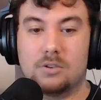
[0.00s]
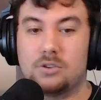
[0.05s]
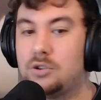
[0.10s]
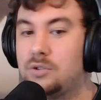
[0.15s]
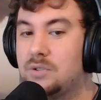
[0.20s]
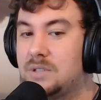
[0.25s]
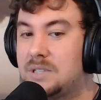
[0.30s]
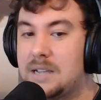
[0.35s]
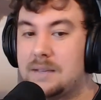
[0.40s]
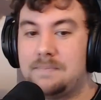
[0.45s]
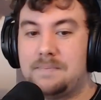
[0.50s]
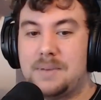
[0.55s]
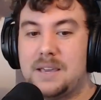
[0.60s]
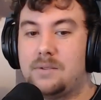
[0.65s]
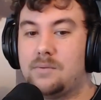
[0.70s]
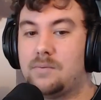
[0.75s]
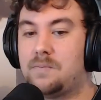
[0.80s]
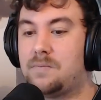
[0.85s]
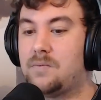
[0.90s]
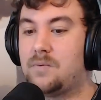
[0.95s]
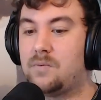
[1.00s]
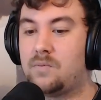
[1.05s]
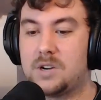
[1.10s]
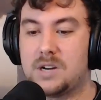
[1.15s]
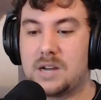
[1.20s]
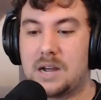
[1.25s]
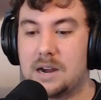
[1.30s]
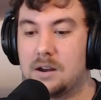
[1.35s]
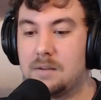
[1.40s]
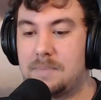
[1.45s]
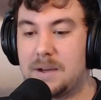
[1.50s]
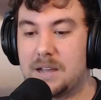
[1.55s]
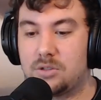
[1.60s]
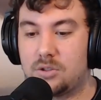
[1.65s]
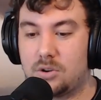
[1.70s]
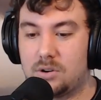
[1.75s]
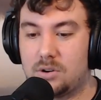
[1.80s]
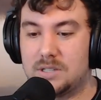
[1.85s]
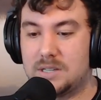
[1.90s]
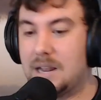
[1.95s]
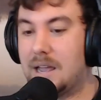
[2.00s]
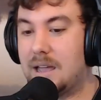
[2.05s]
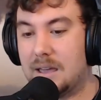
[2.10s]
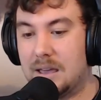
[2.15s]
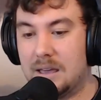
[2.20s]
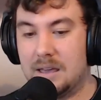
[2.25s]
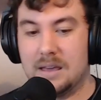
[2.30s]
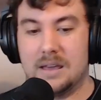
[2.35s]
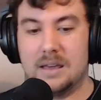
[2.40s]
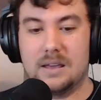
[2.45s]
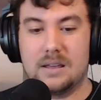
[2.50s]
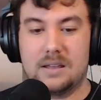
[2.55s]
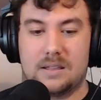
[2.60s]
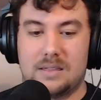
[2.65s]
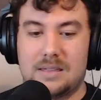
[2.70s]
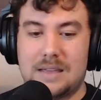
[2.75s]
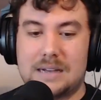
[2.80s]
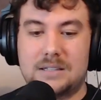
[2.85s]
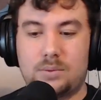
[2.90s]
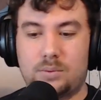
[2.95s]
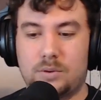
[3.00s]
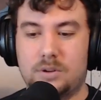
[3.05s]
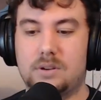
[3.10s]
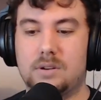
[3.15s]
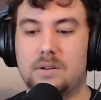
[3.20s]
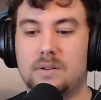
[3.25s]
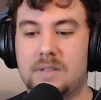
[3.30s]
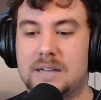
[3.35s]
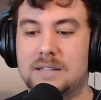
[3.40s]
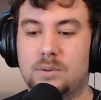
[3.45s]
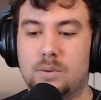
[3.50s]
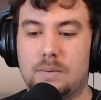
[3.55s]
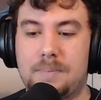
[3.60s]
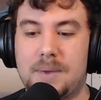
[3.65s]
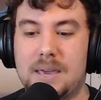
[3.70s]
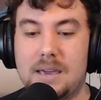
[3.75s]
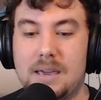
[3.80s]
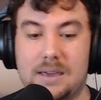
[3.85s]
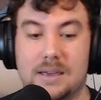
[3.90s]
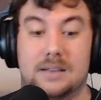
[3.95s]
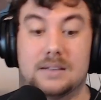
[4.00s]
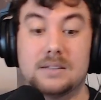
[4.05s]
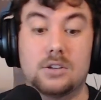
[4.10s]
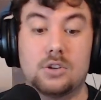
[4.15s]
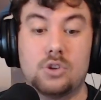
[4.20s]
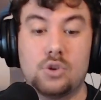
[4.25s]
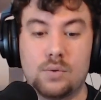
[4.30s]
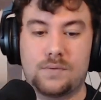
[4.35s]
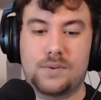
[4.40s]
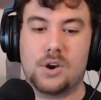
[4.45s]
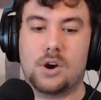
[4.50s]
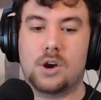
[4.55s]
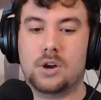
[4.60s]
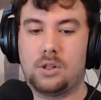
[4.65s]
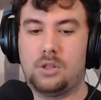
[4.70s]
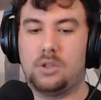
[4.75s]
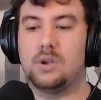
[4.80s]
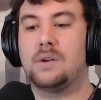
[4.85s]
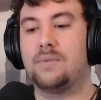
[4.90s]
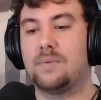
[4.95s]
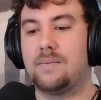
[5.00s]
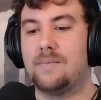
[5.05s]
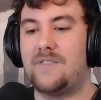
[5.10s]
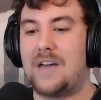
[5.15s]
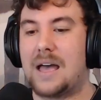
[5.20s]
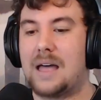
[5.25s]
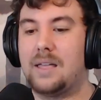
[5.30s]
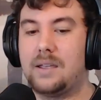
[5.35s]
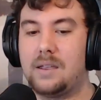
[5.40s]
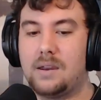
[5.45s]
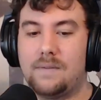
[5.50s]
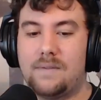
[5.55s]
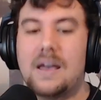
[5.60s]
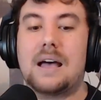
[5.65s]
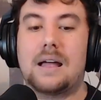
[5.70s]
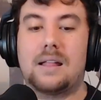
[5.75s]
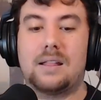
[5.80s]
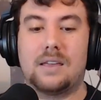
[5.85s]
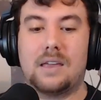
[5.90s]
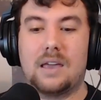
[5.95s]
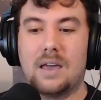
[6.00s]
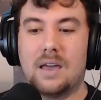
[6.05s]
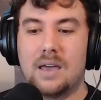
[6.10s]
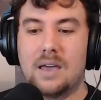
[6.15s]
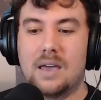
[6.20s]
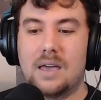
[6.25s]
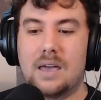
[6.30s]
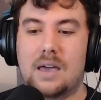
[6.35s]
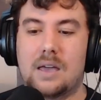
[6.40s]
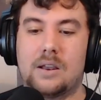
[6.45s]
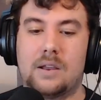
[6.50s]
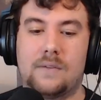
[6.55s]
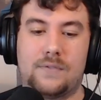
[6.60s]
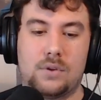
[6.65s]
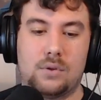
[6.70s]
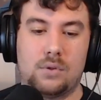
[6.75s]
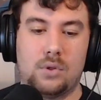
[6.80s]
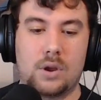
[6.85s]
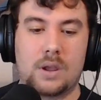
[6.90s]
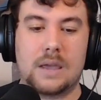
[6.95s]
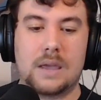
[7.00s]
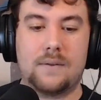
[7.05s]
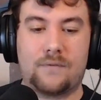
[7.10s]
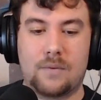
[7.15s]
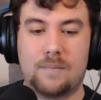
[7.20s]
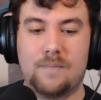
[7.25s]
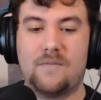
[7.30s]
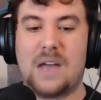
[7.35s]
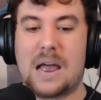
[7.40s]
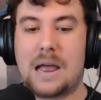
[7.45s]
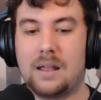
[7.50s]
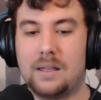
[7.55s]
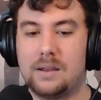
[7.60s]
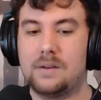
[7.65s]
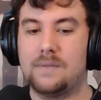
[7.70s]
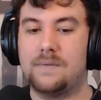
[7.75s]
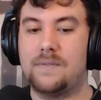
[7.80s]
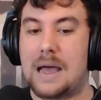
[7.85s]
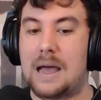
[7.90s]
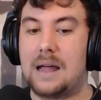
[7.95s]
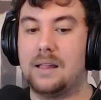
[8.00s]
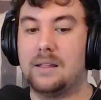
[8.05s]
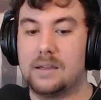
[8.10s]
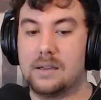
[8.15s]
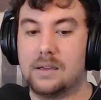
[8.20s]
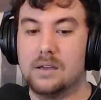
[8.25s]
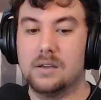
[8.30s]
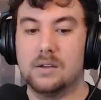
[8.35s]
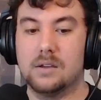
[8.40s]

Tuesday and being retired by Thursday. That's what peak is. You've got to look from valley to valley. And if you look at from valley to valley,